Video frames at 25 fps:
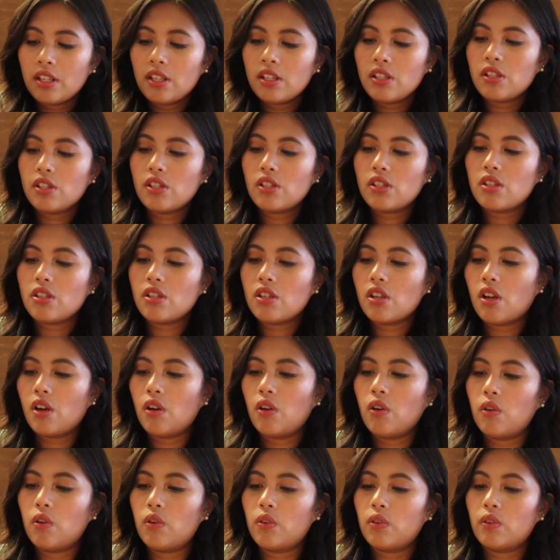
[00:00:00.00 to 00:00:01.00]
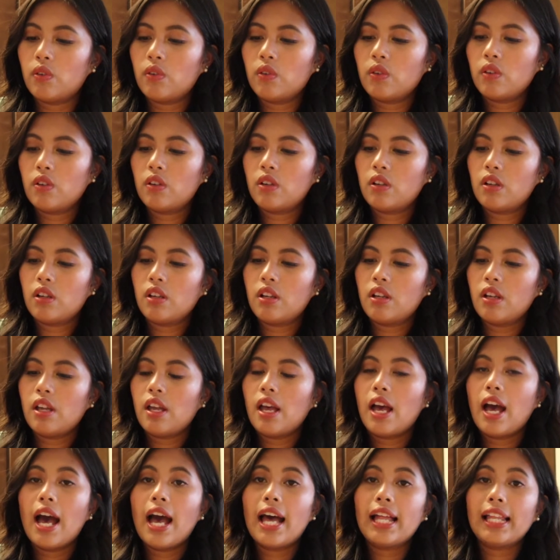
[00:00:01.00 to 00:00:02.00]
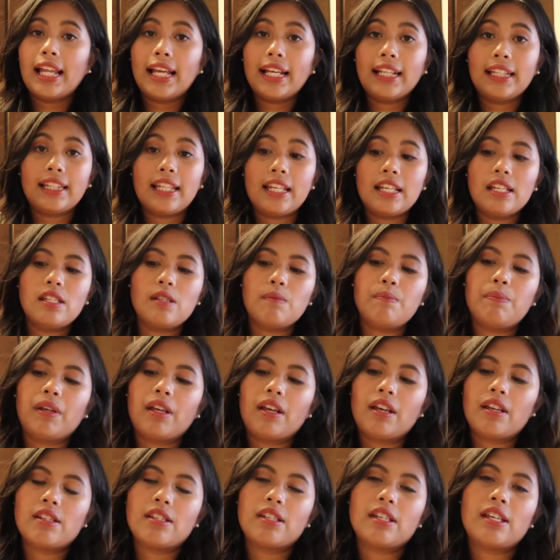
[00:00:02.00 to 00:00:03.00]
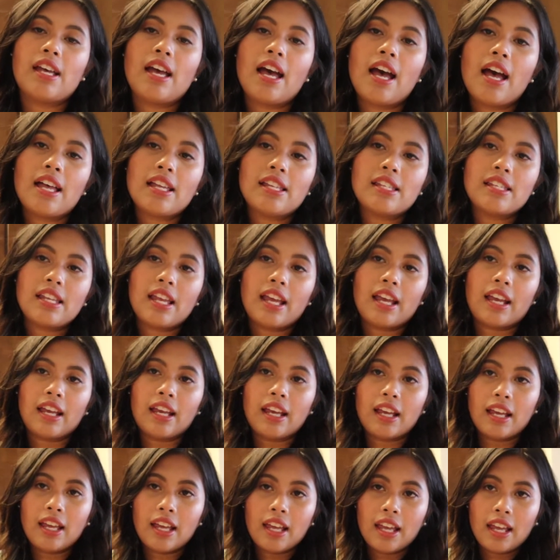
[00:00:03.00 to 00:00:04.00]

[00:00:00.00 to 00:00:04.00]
So I like this because it has like